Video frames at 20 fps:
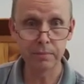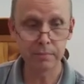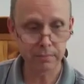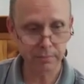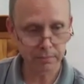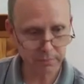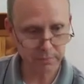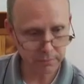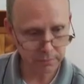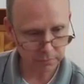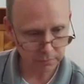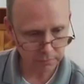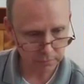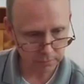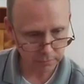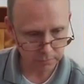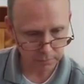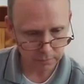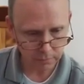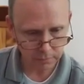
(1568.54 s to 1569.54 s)

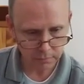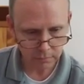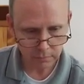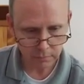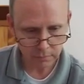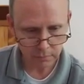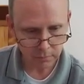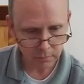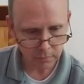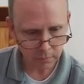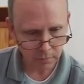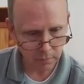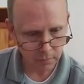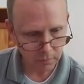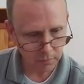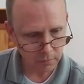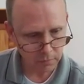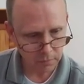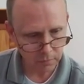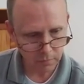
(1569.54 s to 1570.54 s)

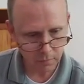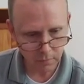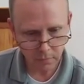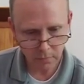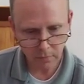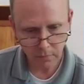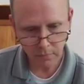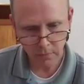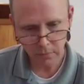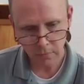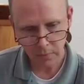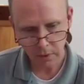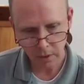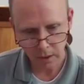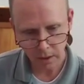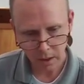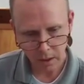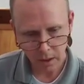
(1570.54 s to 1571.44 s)
Nothing is said.